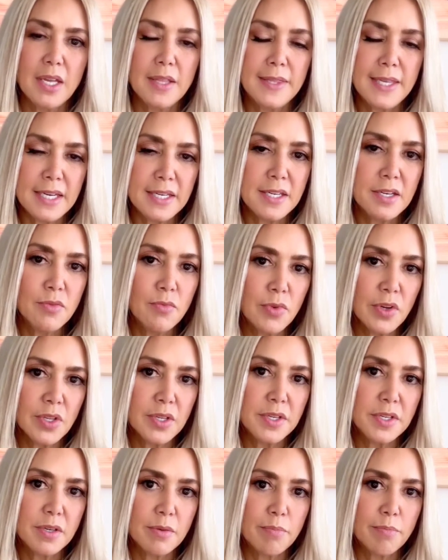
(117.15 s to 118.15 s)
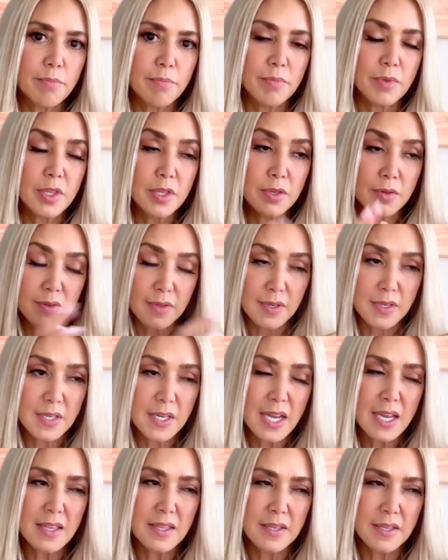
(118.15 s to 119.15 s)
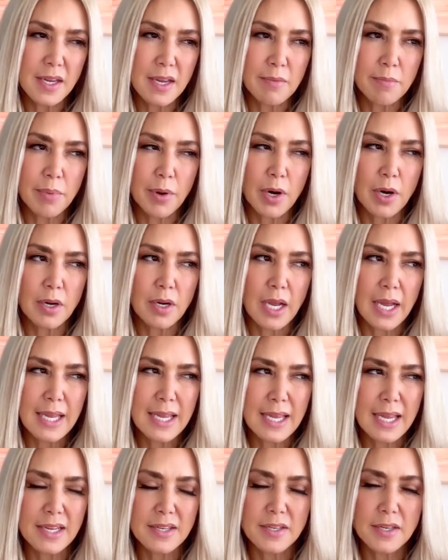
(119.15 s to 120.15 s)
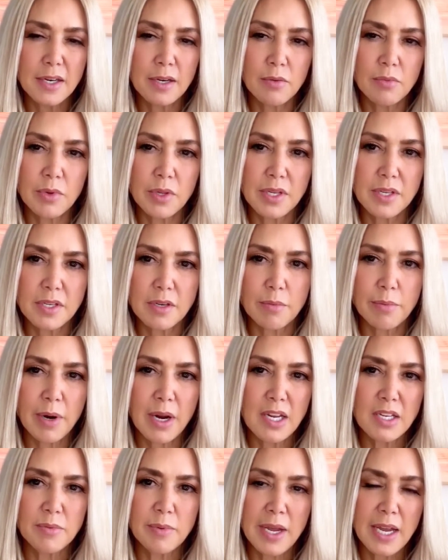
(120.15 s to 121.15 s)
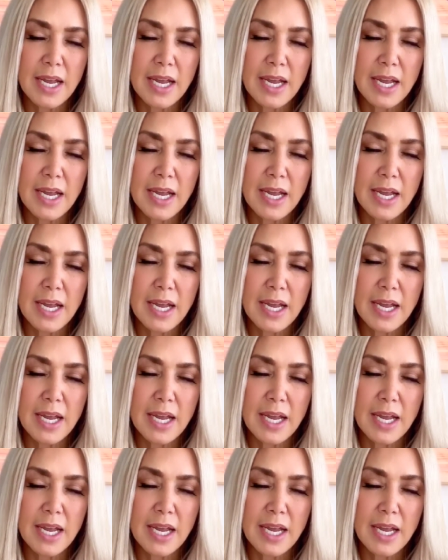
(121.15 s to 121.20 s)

That didn't really, the staying the same part, I guess, didn't really surprise me.